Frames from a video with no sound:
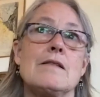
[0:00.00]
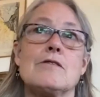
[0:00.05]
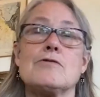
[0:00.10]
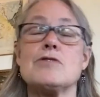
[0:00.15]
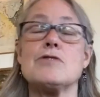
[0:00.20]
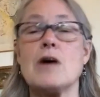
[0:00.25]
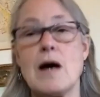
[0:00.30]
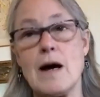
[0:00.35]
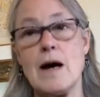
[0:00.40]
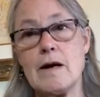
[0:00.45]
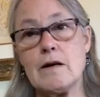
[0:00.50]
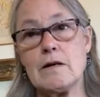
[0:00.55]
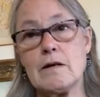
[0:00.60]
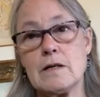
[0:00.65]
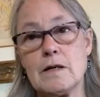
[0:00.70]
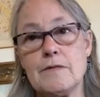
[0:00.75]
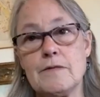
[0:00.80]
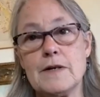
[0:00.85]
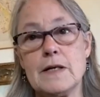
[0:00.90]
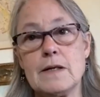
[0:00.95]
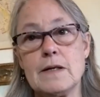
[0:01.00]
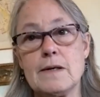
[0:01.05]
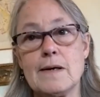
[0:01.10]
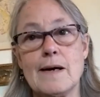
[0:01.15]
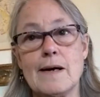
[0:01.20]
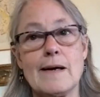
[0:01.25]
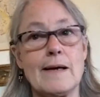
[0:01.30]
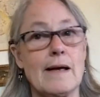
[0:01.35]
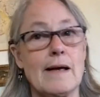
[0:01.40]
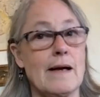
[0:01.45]
They're tired of it.
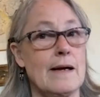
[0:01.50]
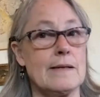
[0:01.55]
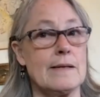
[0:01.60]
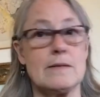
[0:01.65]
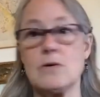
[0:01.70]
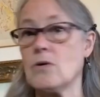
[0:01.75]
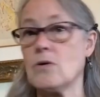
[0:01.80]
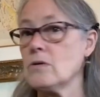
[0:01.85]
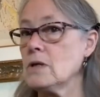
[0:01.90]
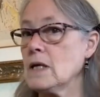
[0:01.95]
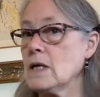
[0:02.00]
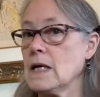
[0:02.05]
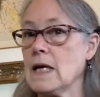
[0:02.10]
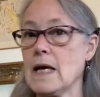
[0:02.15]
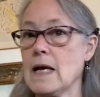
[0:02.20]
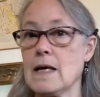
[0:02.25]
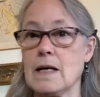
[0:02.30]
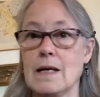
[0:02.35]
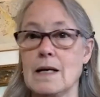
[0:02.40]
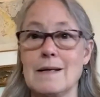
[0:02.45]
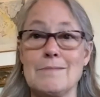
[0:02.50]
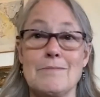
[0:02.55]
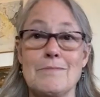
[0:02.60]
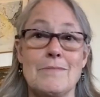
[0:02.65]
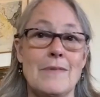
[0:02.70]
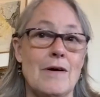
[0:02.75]
I totally get it.